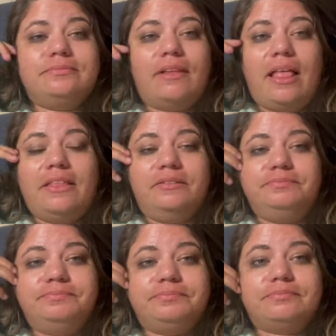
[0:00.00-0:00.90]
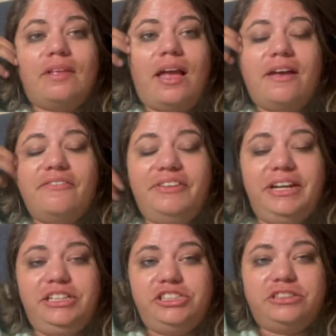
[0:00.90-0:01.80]
Hello, I have
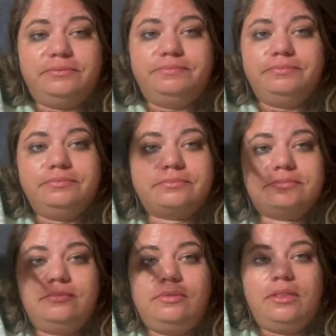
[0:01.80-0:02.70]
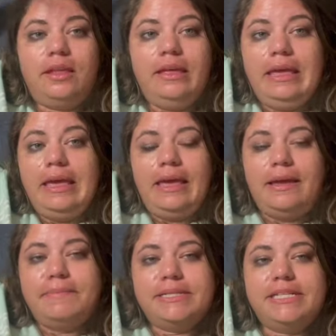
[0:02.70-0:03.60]
finished Kink
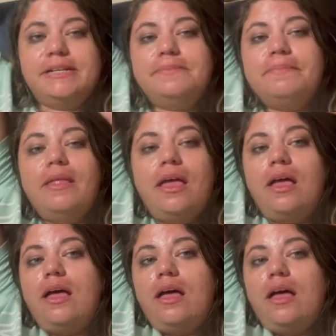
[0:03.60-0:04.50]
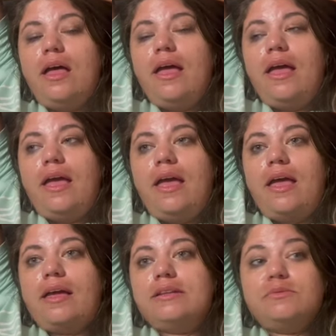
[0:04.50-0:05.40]
Camp Hunted,
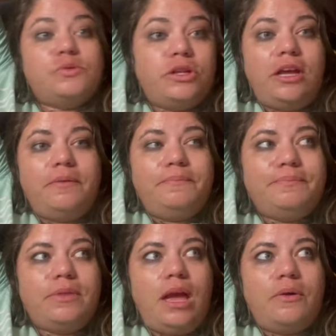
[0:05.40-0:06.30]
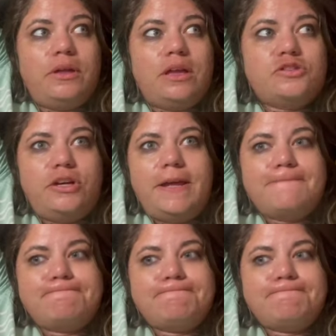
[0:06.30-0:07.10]
and it was really good. I really enjoyed it.